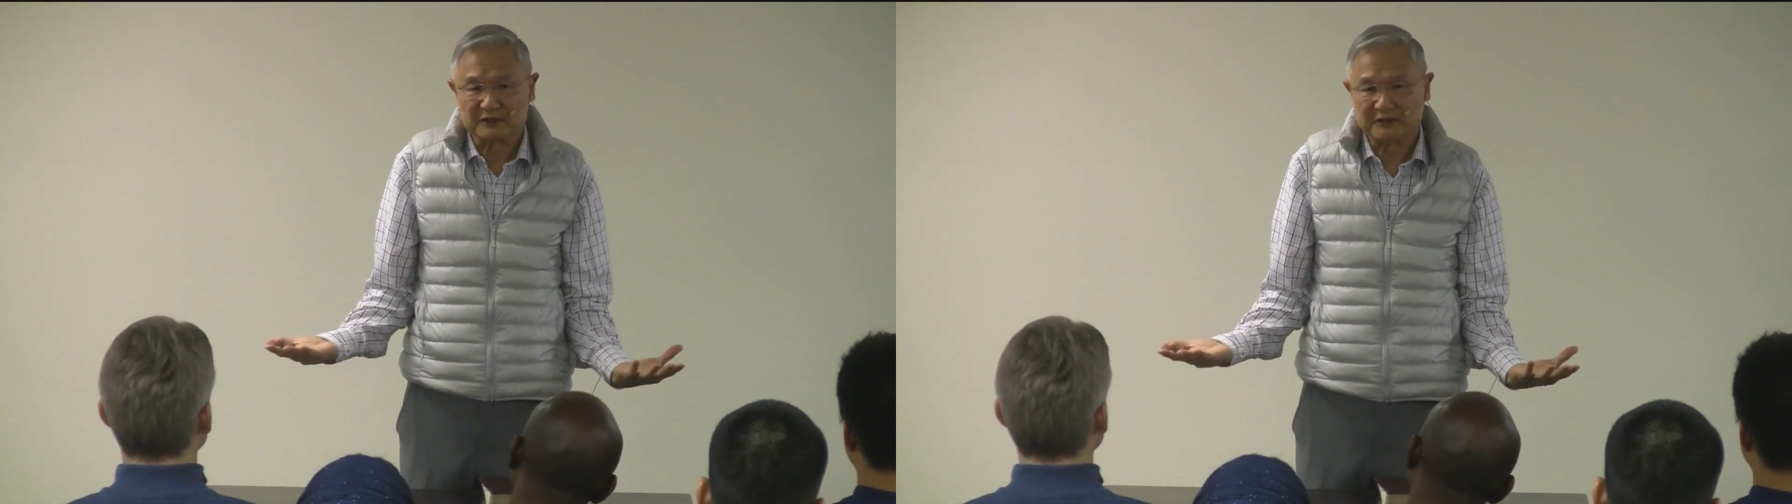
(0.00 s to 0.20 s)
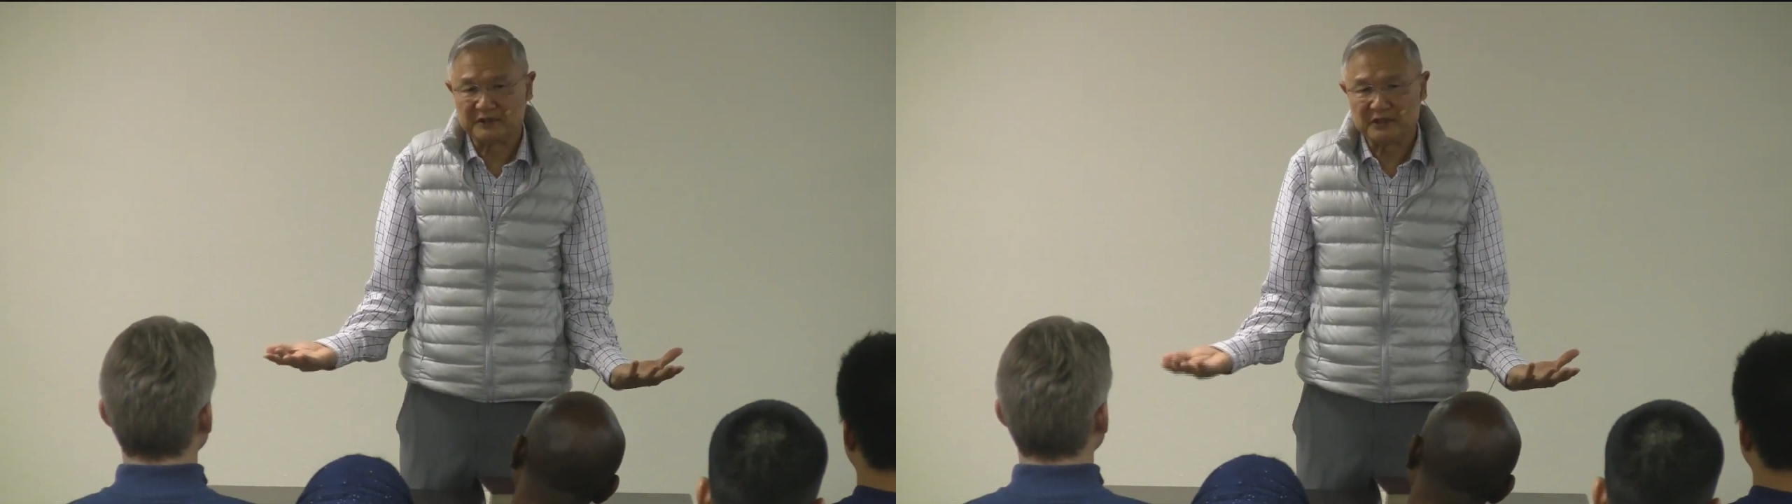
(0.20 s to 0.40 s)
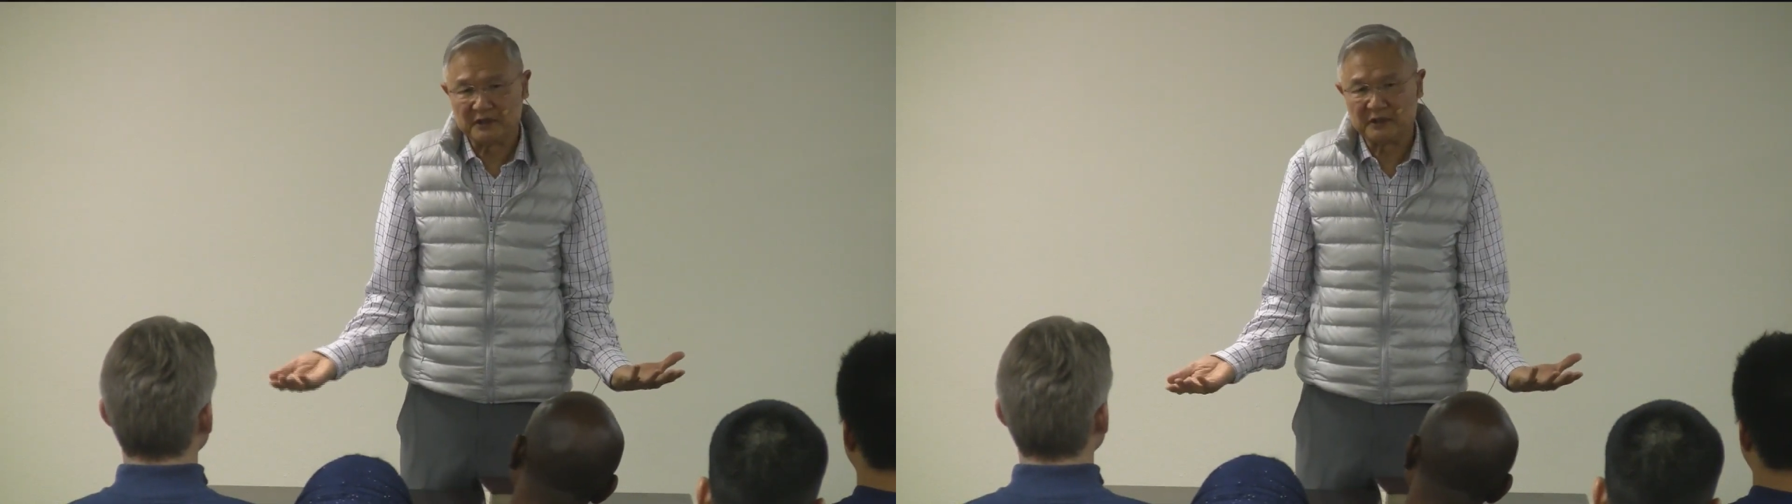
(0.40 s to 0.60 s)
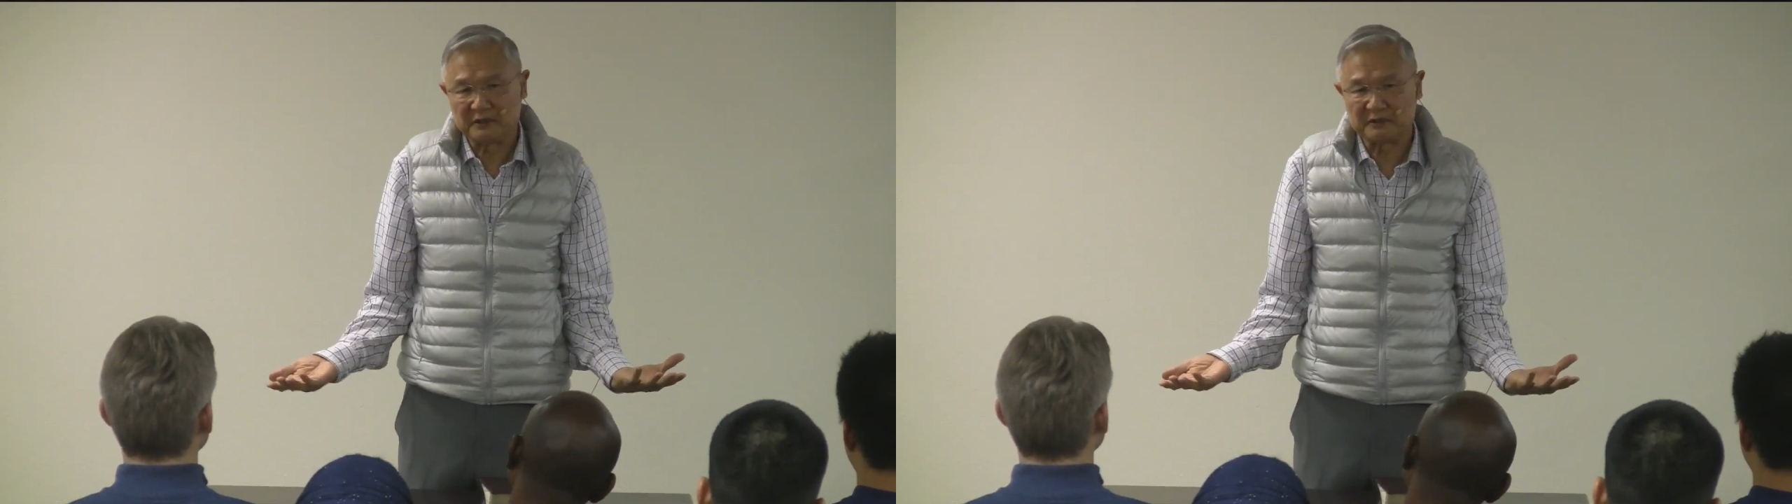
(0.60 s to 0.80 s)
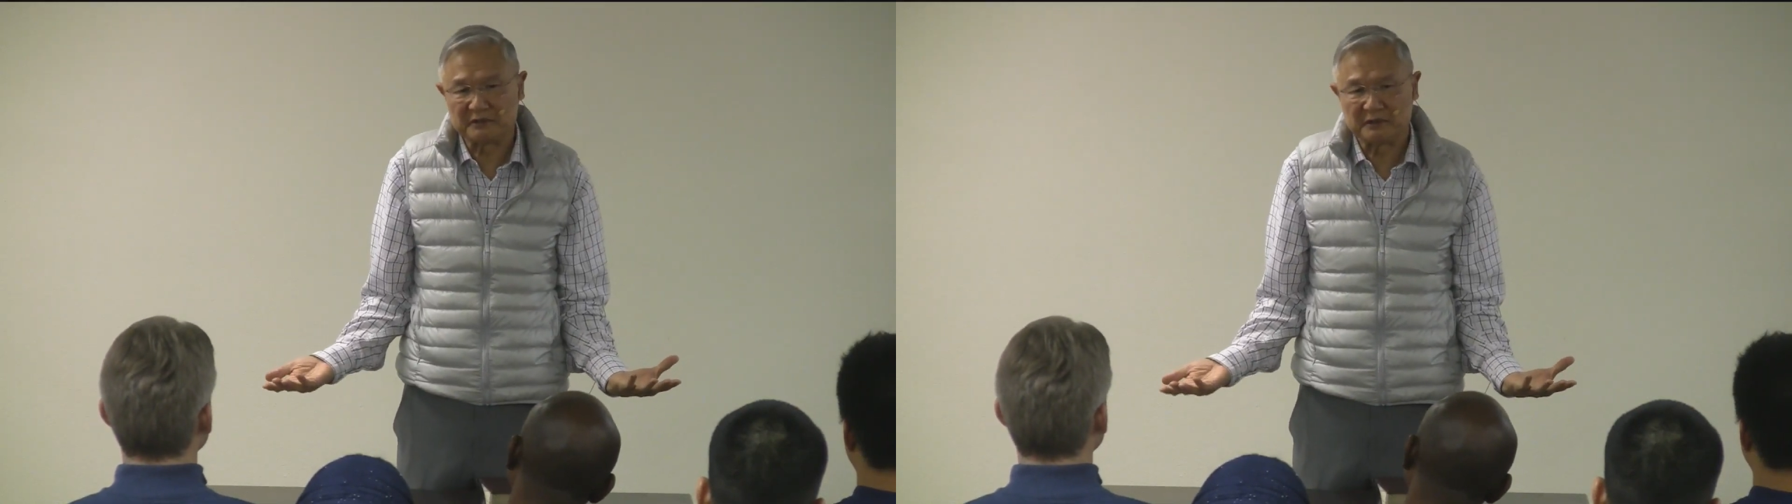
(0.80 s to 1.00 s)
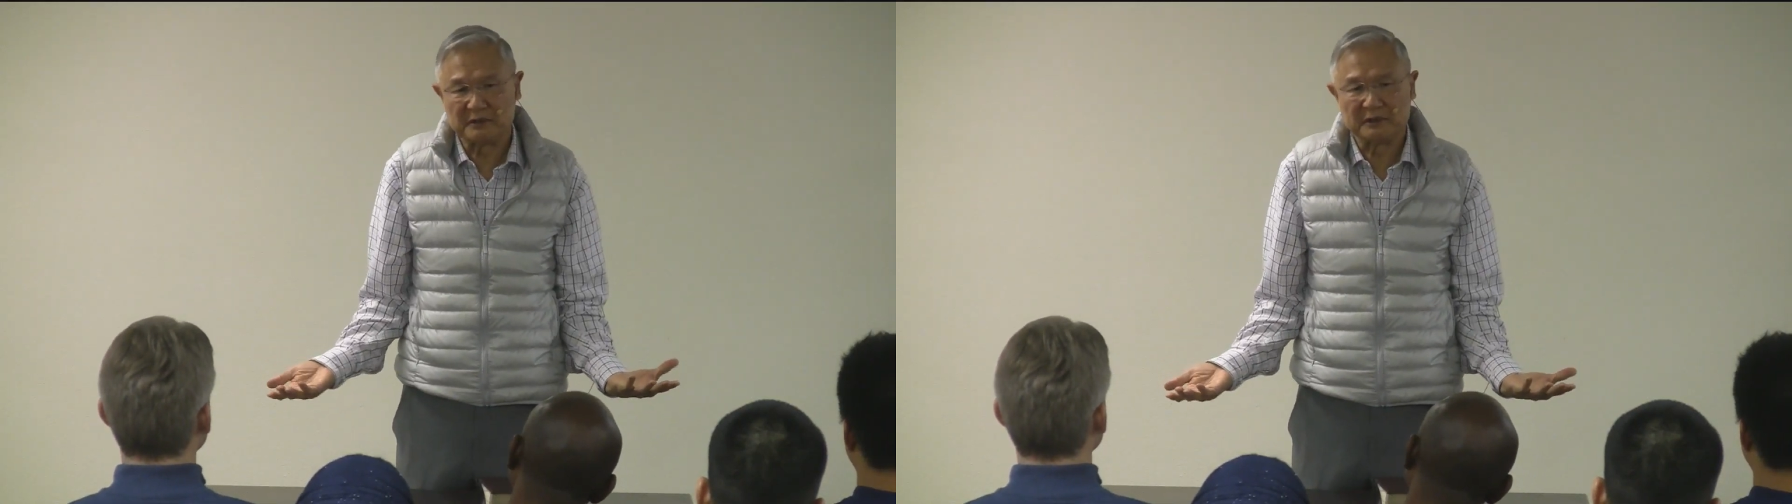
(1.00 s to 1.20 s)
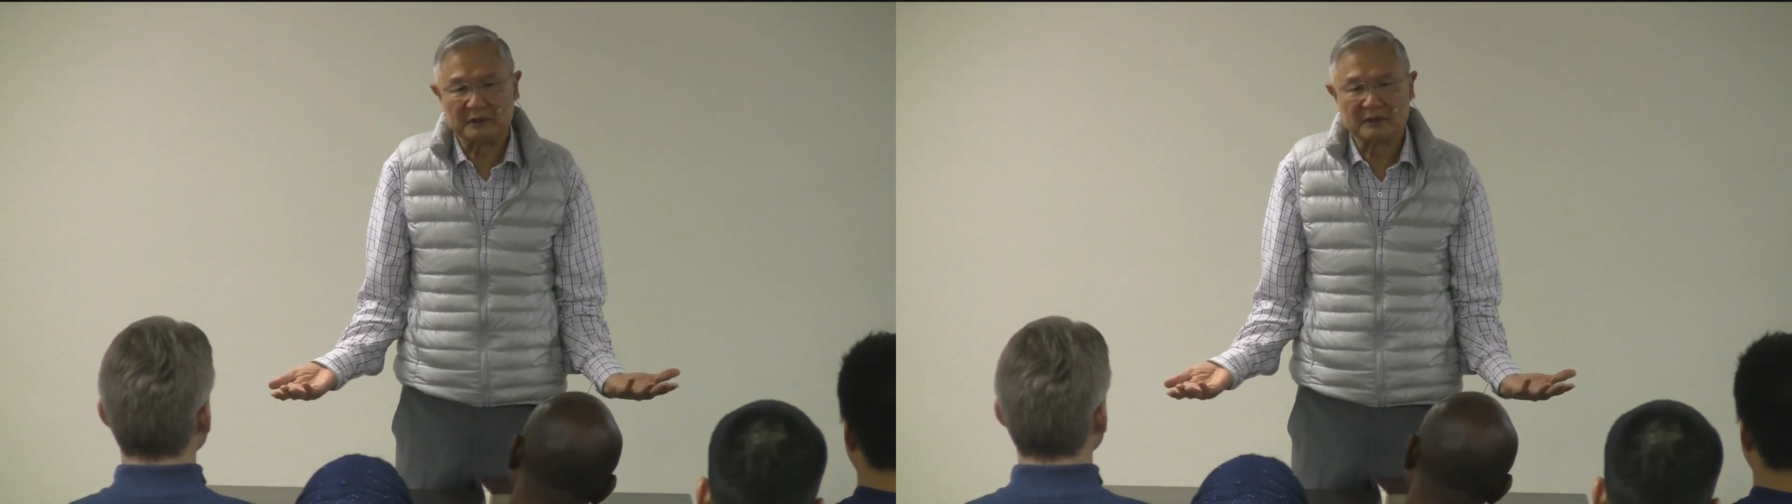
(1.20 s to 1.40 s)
of the earth here?